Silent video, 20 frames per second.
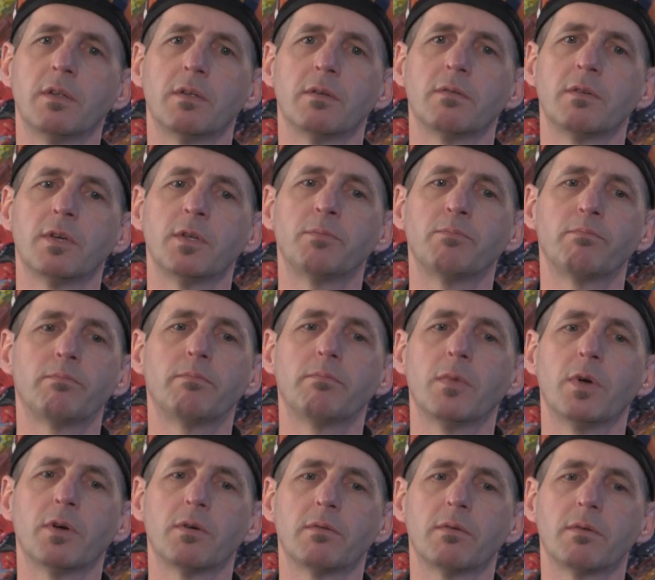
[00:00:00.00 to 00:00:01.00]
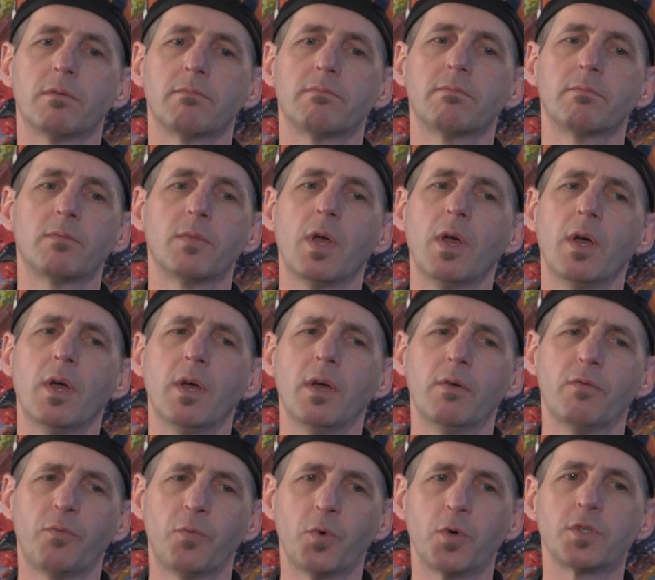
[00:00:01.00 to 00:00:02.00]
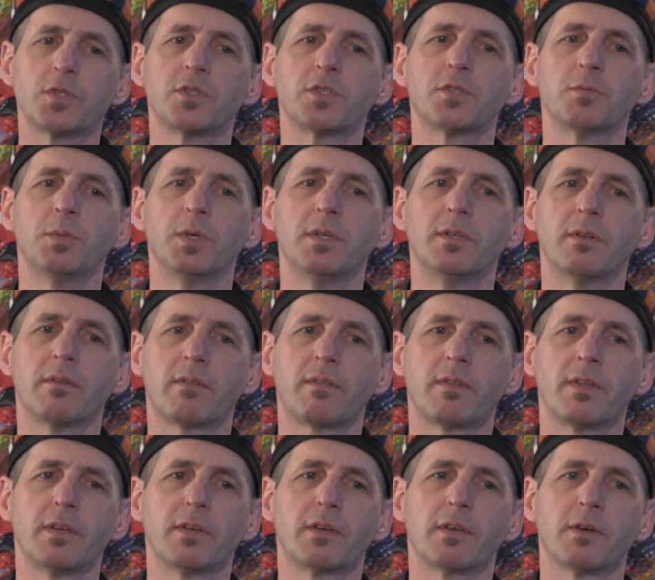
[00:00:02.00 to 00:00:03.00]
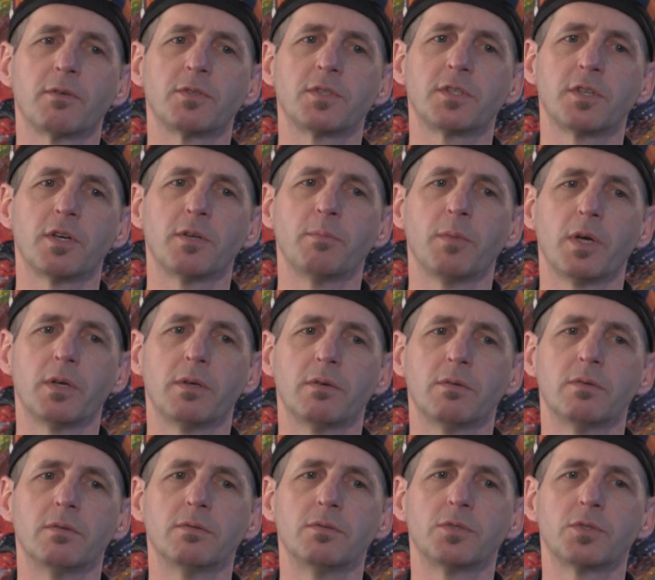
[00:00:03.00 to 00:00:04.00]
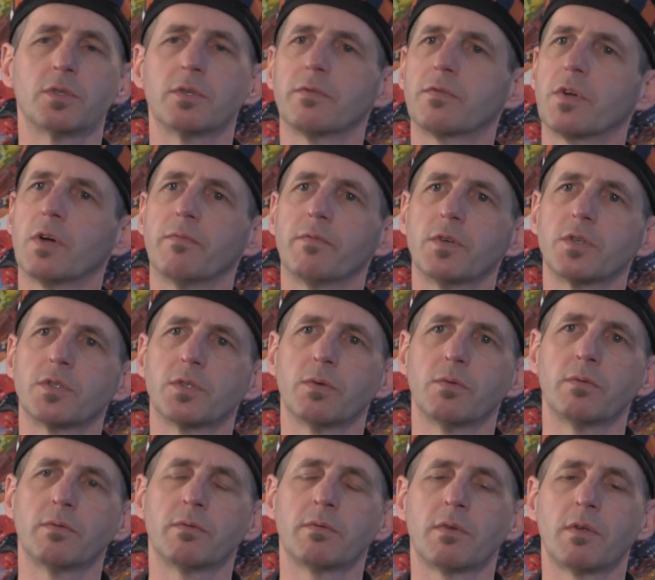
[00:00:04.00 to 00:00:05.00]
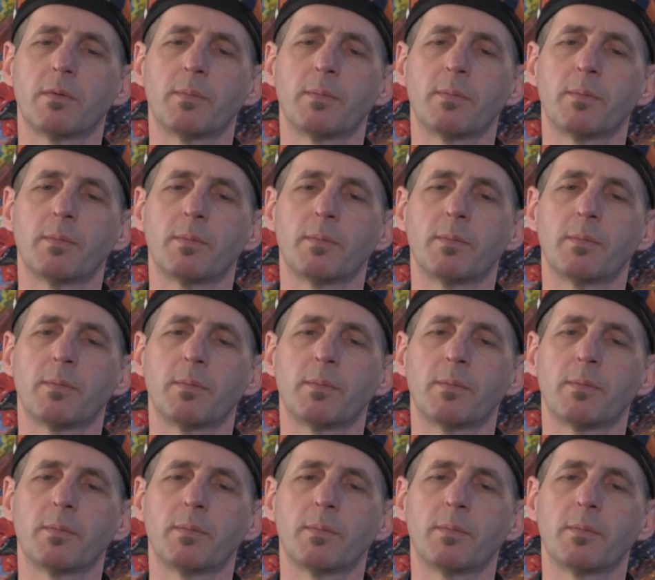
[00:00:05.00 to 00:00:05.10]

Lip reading: Yeah. It forces me to think outside my own sort of comfort zone.